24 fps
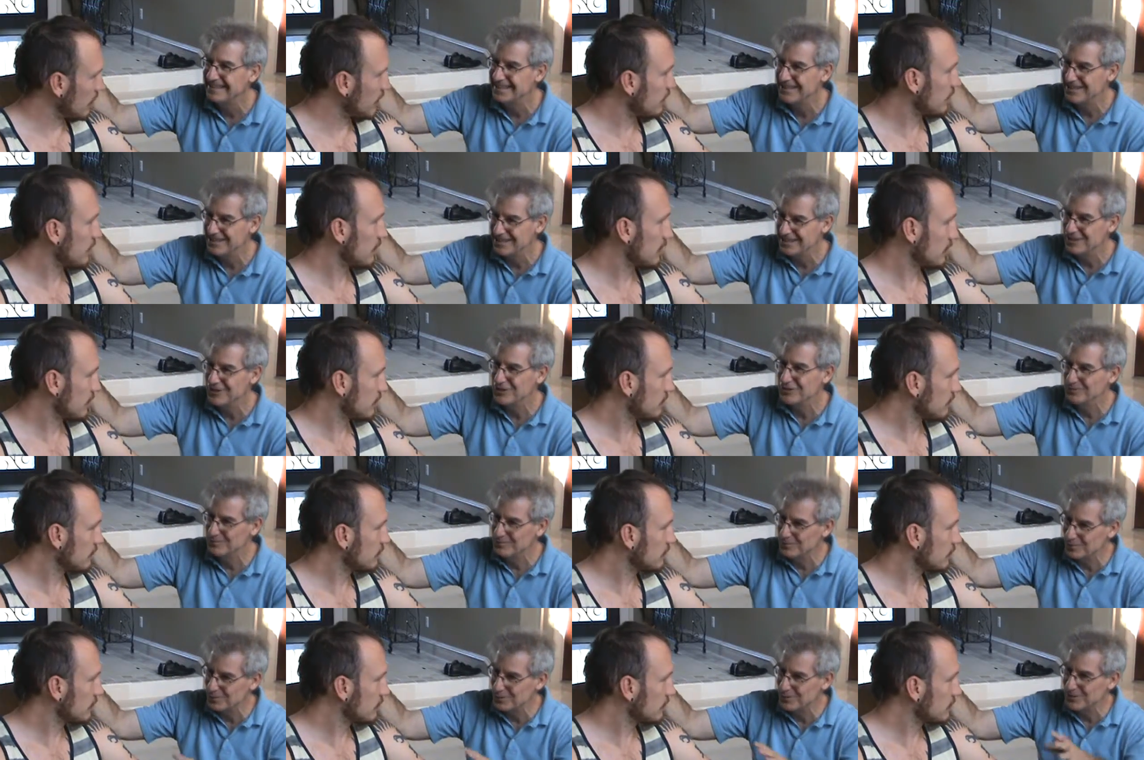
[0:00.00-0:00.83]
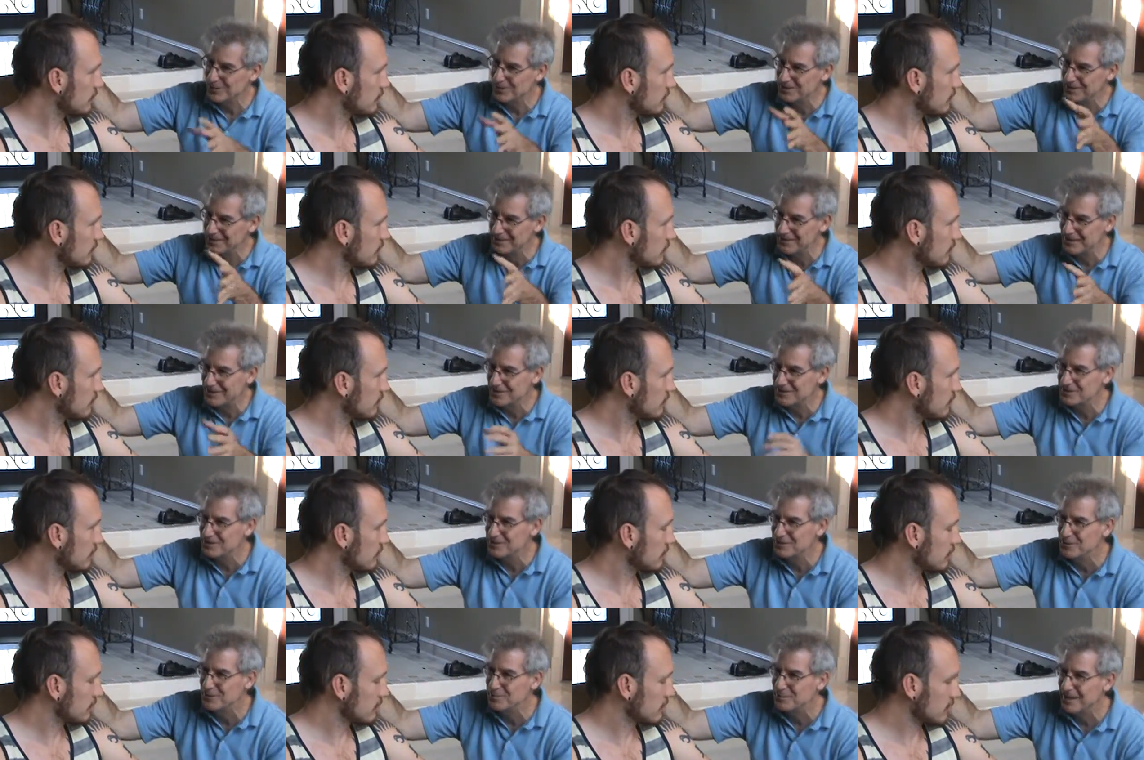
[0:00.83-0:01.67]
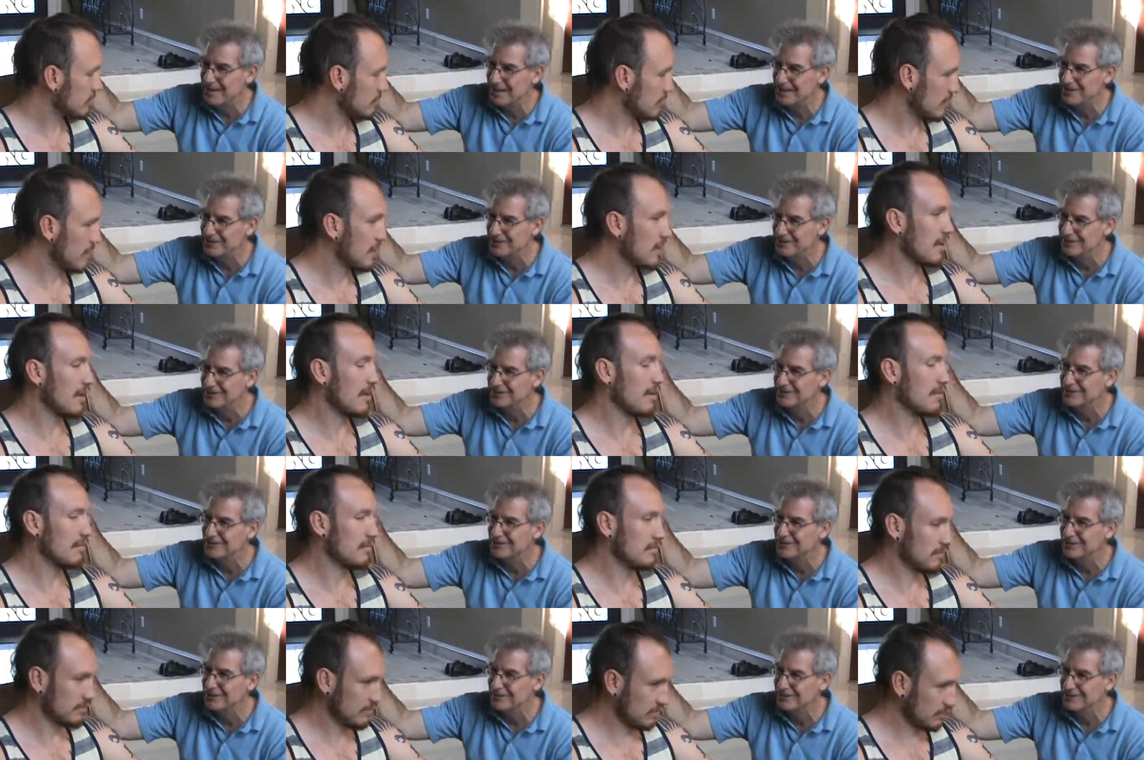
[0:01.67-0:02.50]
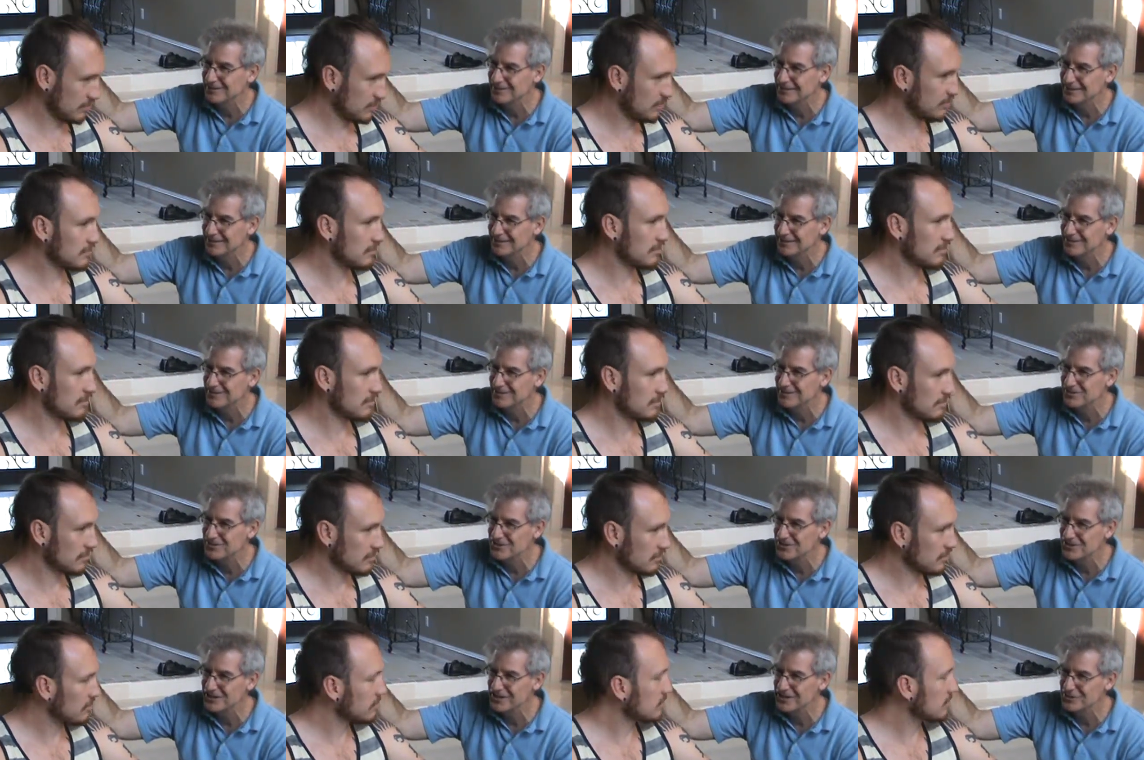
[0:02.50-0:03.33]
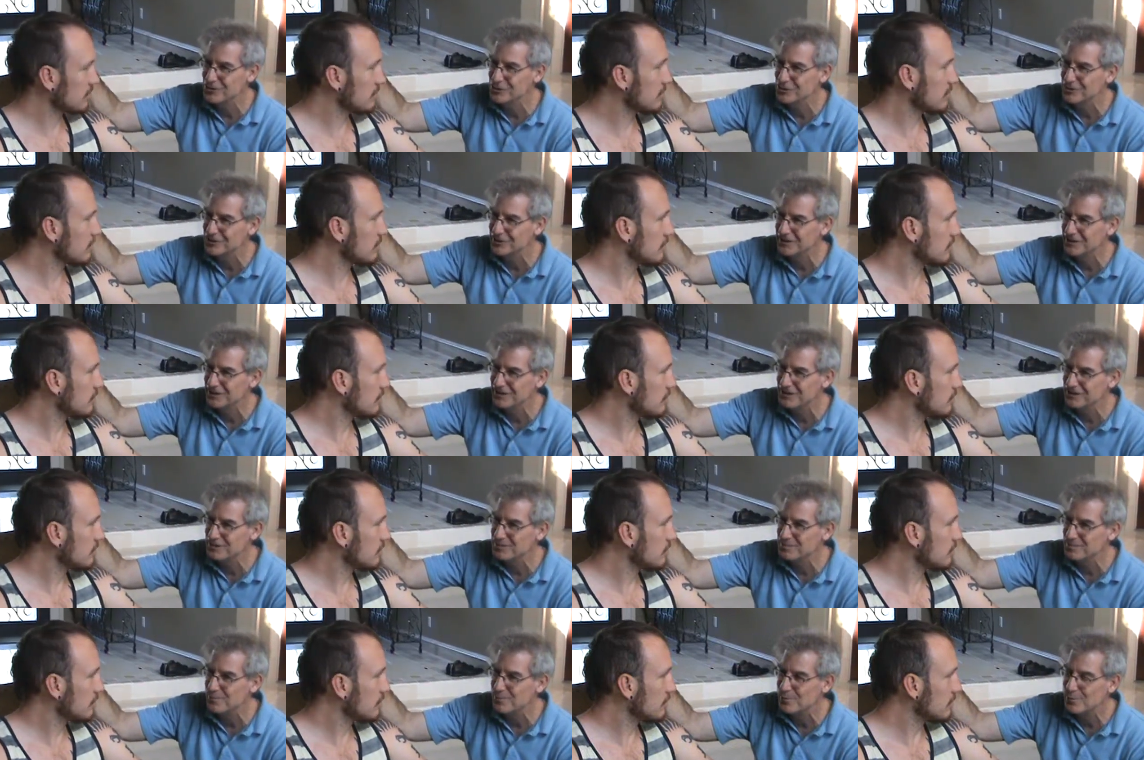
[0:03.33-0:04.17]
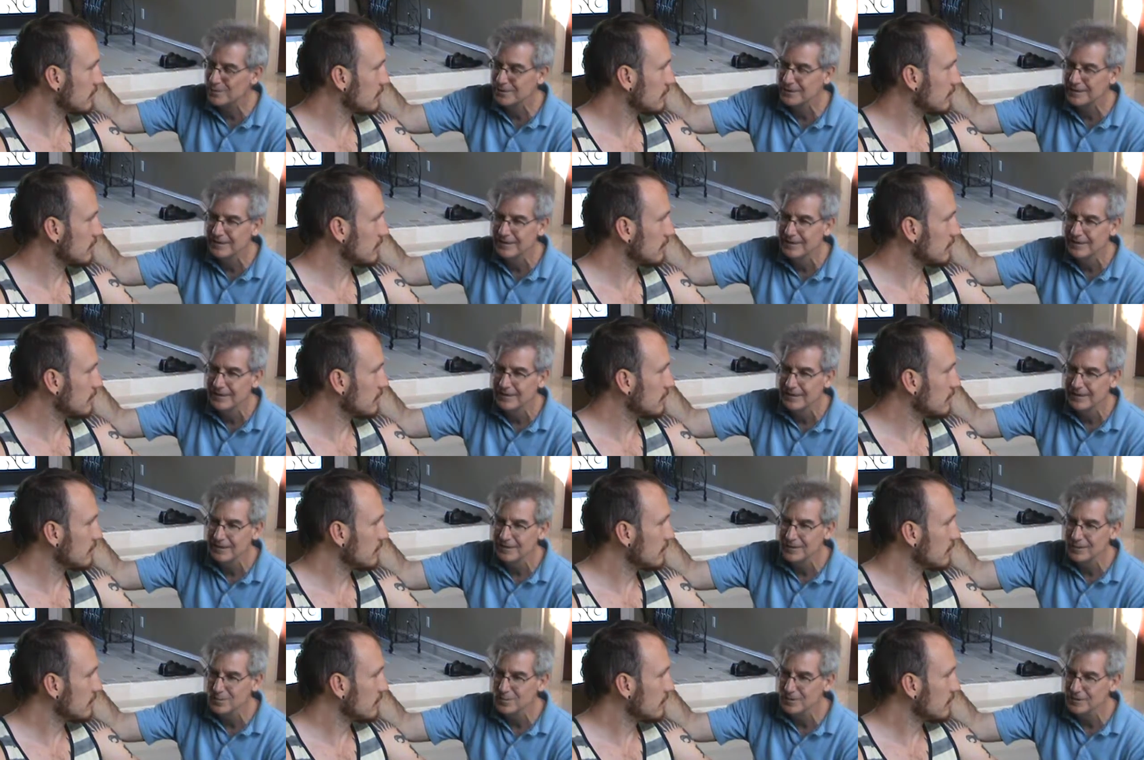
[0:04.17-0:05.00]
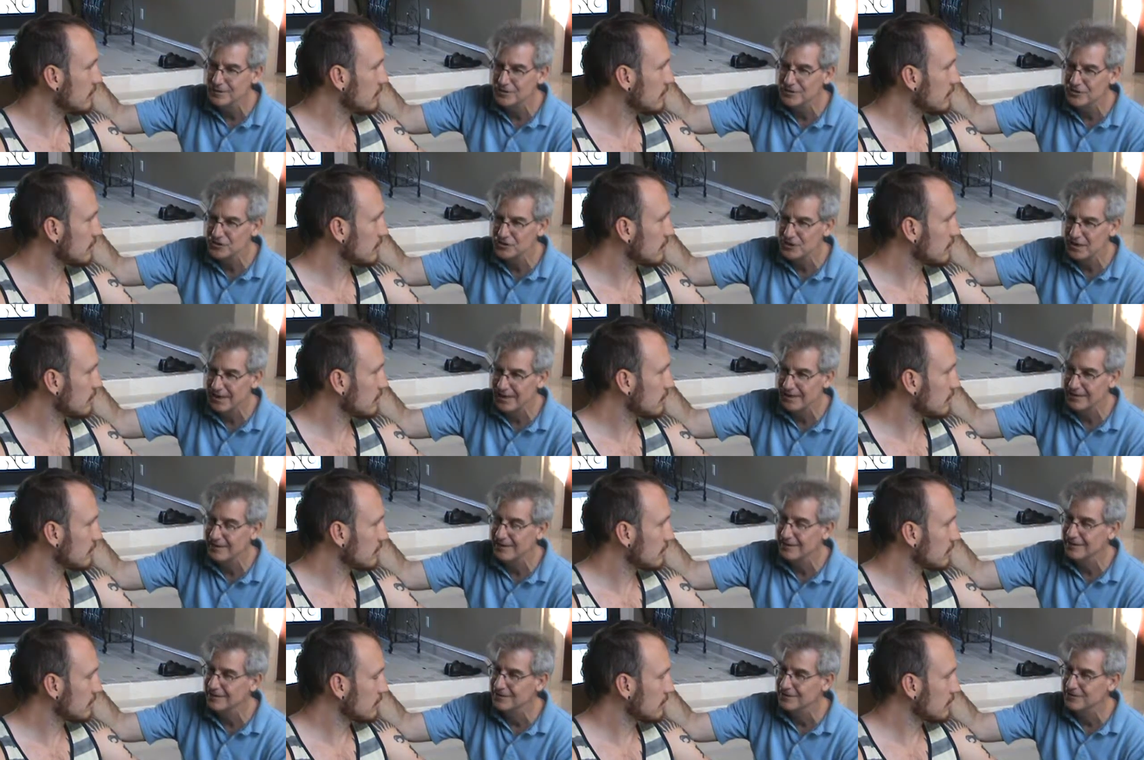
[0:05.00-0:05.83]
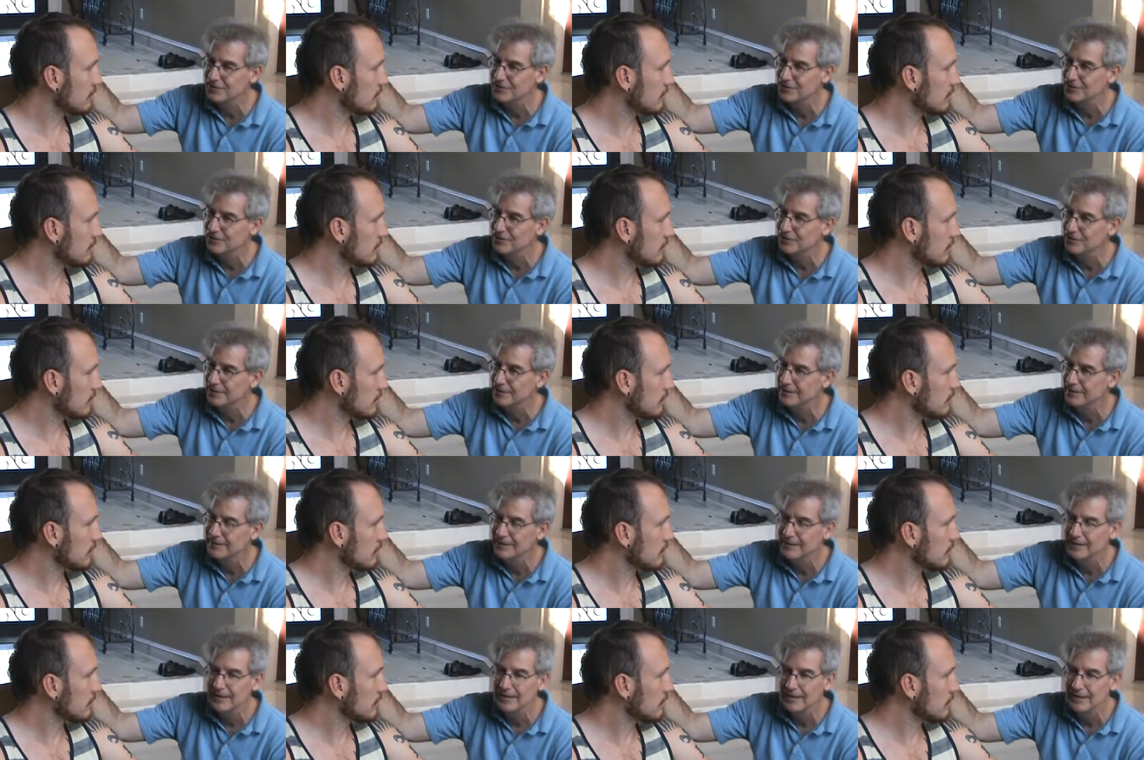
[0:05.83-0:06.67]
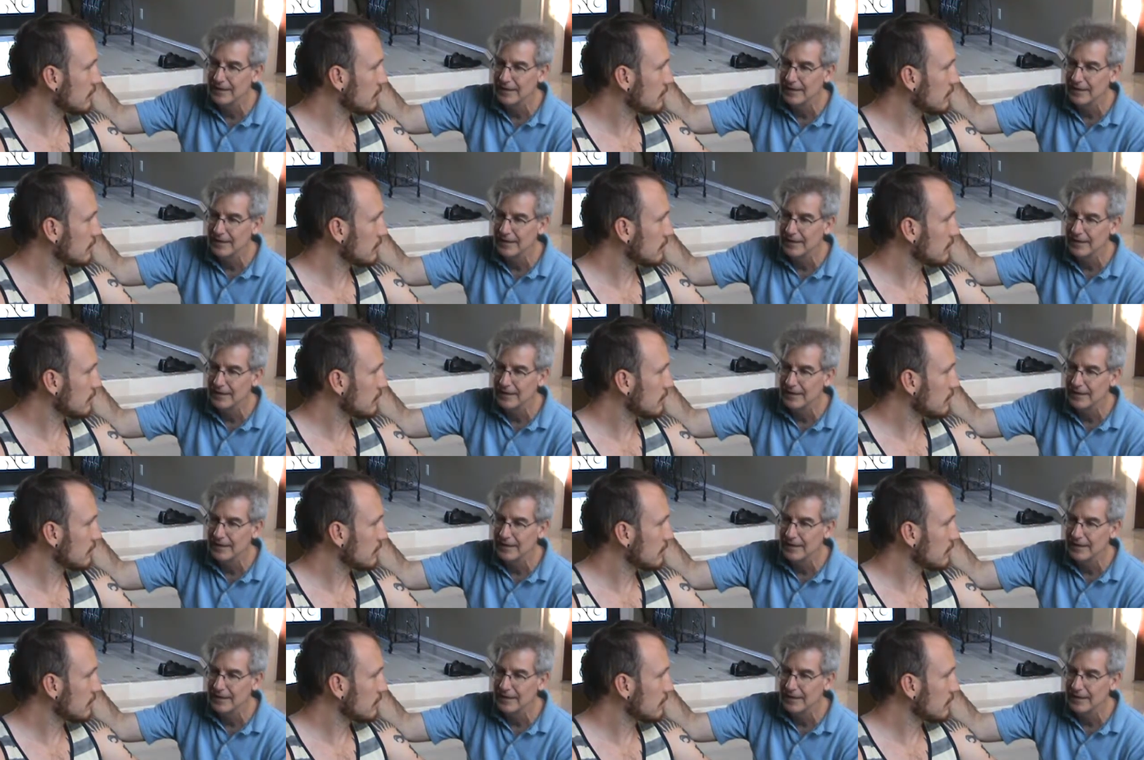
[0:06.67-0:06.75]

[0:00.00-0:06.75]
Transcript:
Speaker 1: And I think you're more on the osteopathic yeah. uh, schedule at this point, mm-hmm. which I think is good.